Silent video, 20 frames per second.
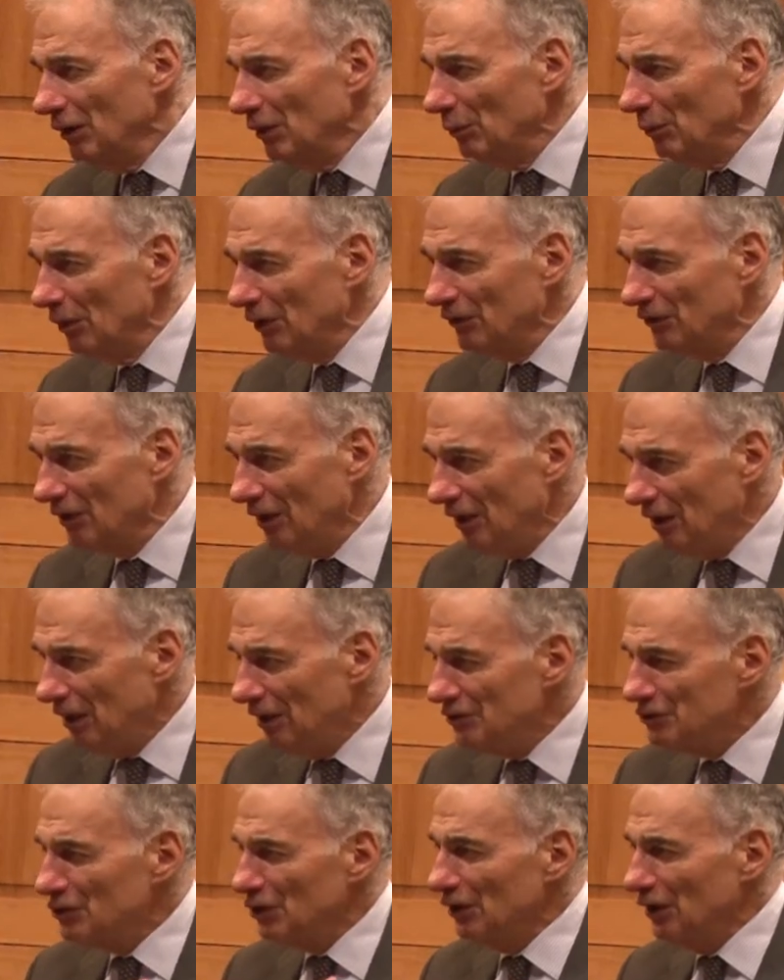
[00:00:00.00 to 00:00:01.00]
was an
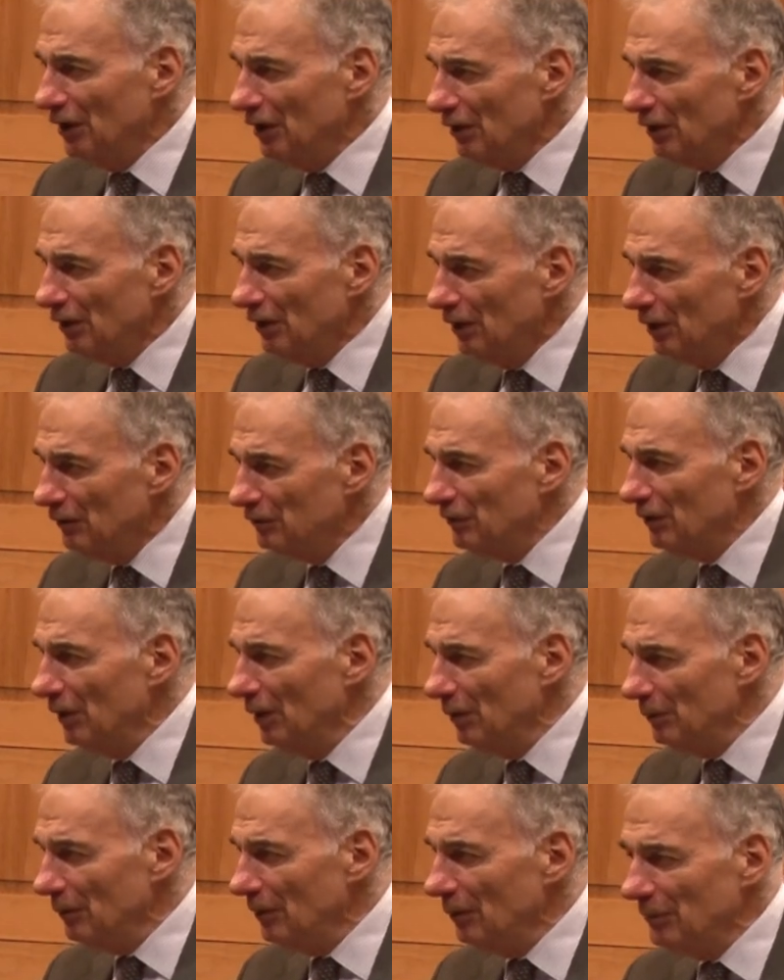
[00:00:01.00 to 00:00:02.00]
engineer
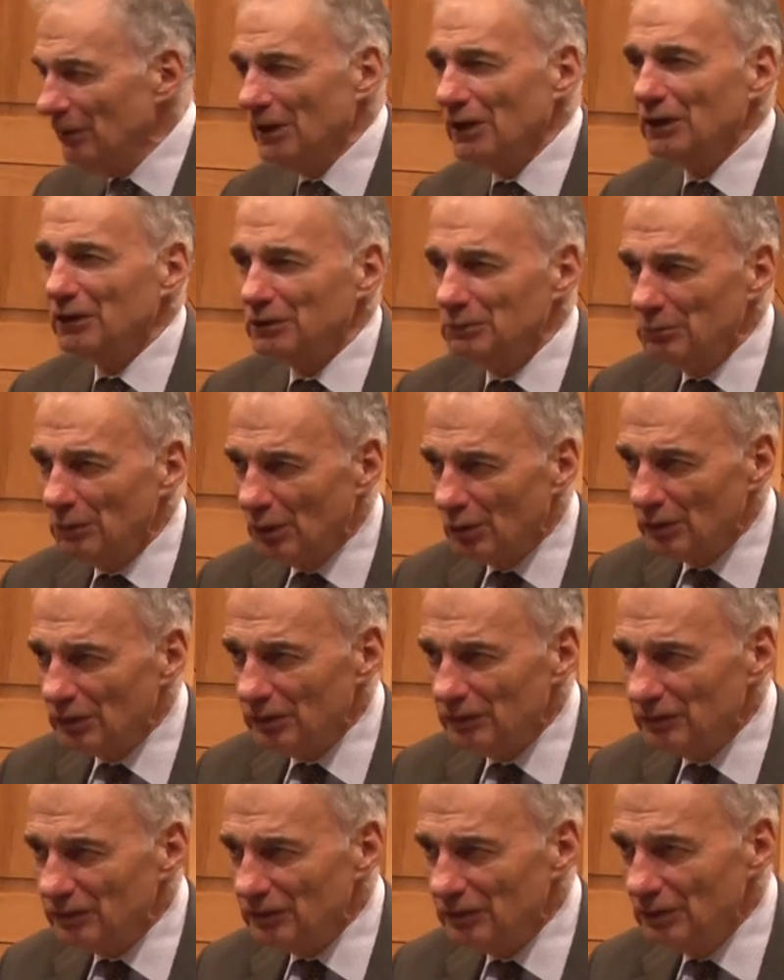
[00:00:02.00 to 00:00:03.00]
from American
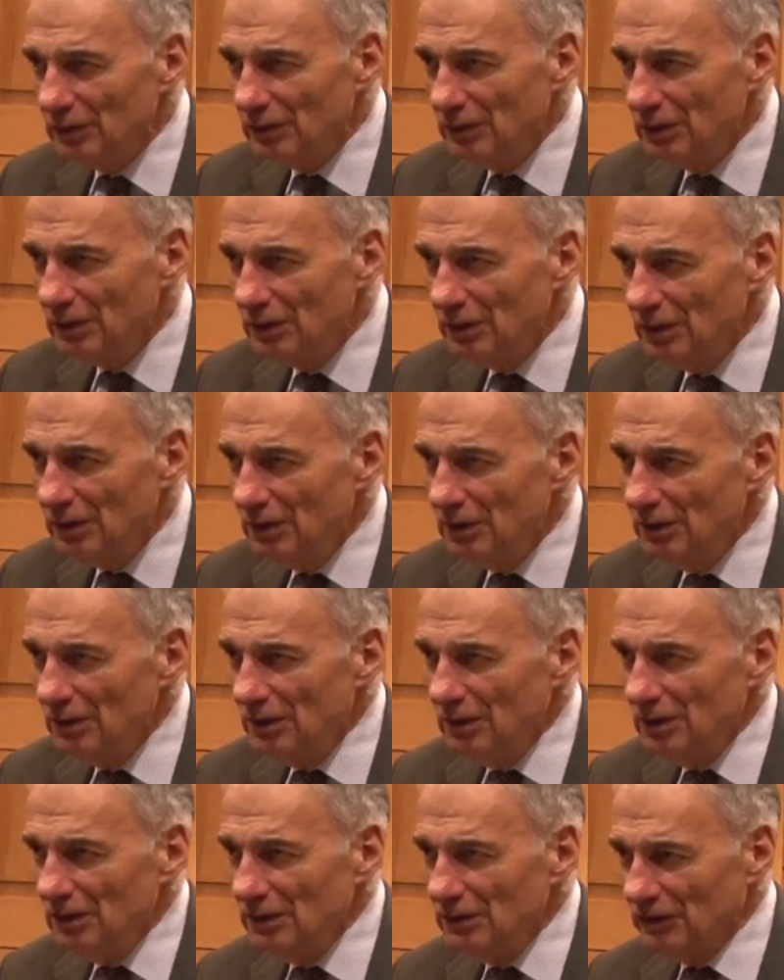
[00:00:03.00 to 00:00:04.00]
Motors,
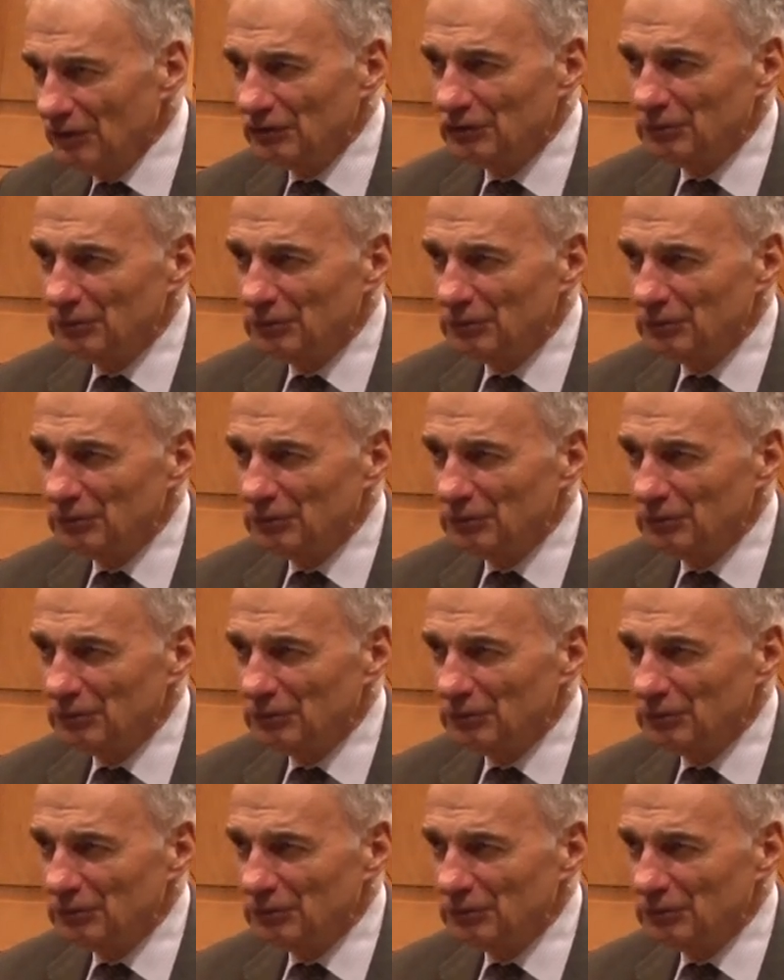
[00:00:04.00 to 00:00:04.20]
the